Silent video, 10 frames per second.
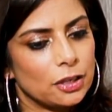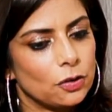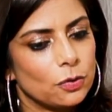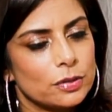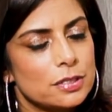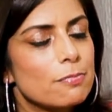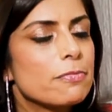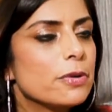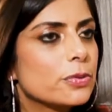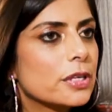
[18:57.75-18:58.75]
you know, this
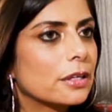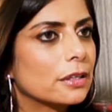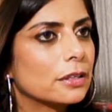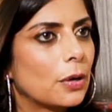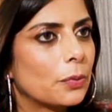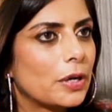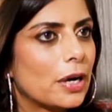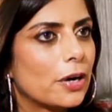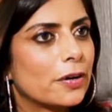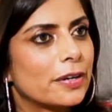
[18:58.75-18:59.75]
musical
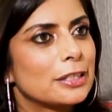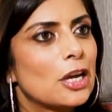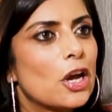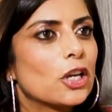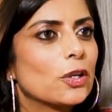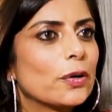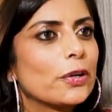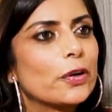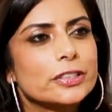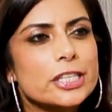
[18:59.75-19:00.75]
career, and you're
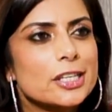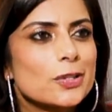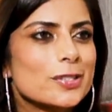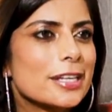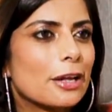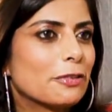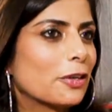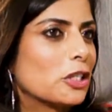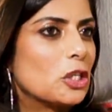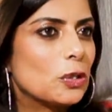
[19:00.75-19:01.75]
launching yourself
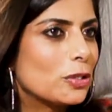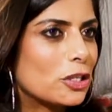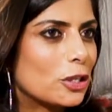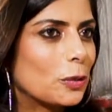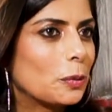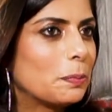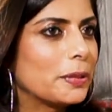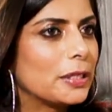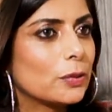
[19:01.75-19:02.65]
on YouTube, but you're